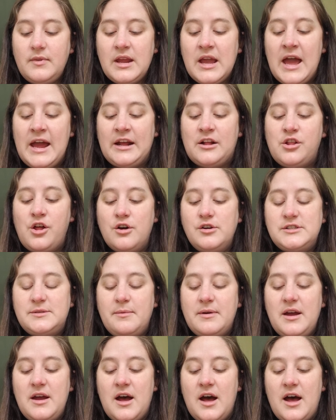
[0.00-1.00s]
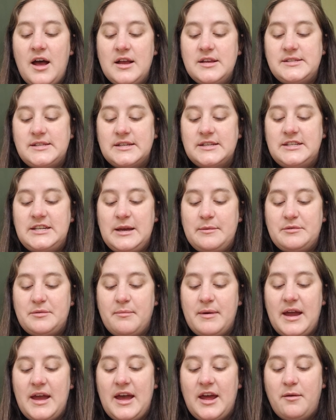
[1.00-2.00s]
I closed my eyes and tipped
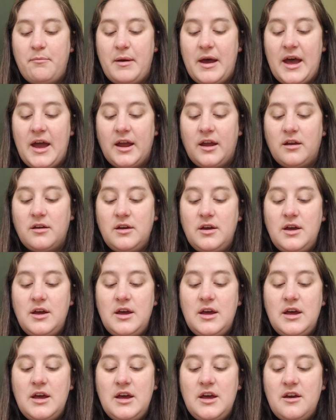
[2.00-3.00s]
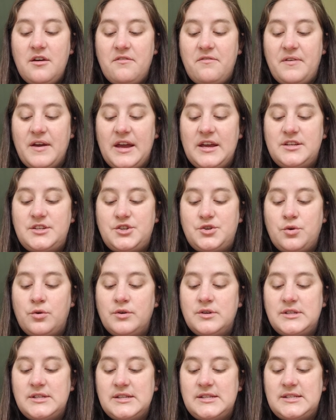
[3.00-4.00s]
my head back face
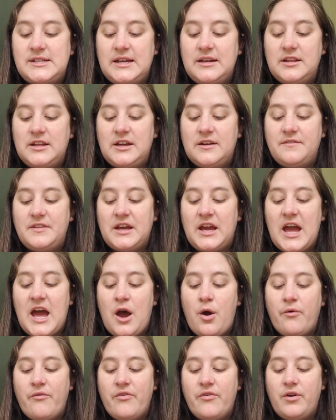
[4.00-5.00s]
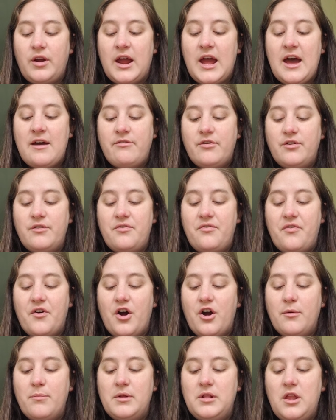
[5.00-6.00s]
towards the ceiling of the cavern
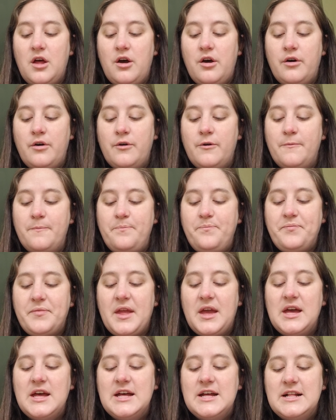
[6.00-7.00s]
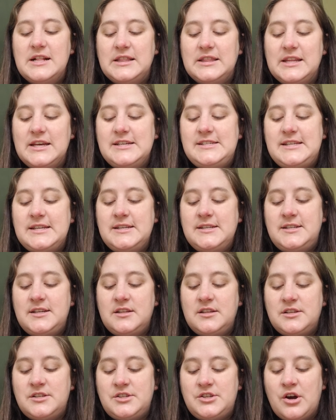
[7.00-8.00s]
far below. Listen to
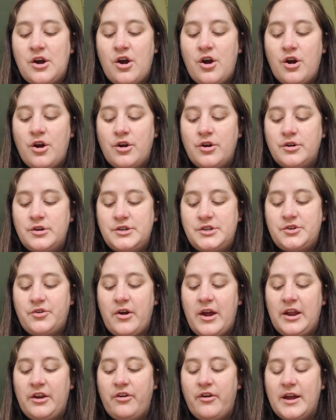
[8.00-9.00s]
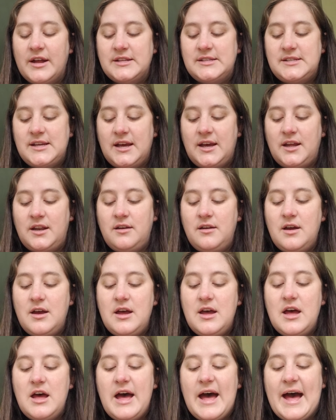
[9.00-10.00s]
the stars, Gran-Gran said.
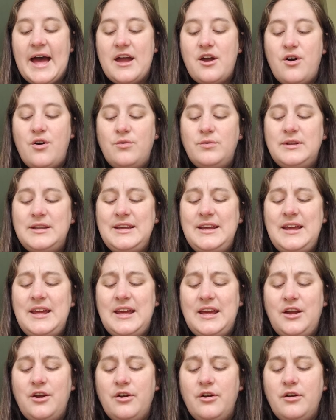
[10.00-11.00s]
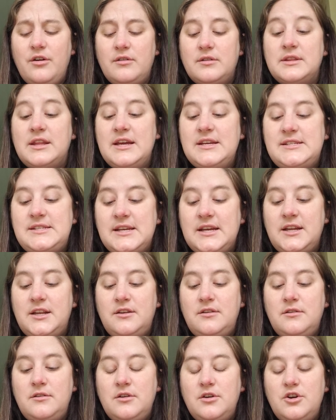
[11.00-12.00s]
I only hear,
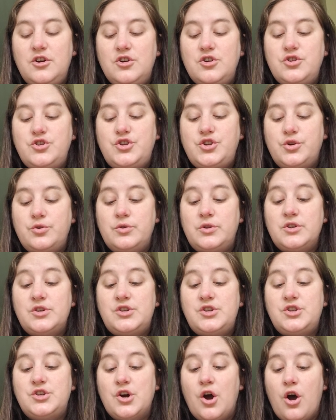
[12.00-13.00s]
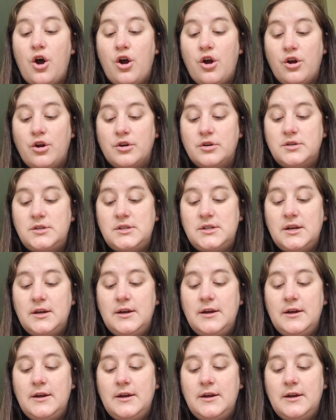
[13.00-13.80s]
listen to the stars.